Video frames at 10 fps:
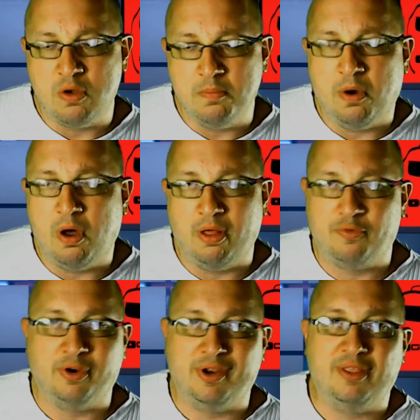Paul ever
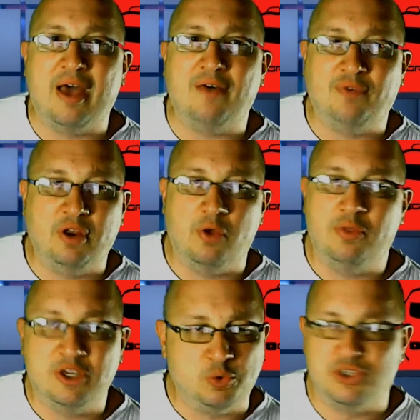did that video,
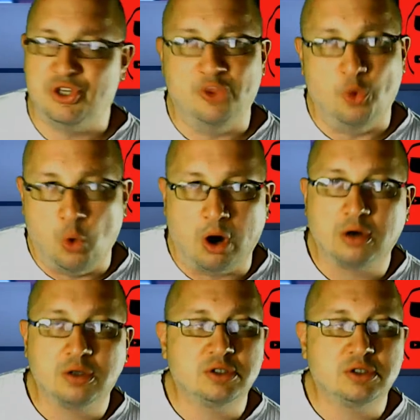this was in the works.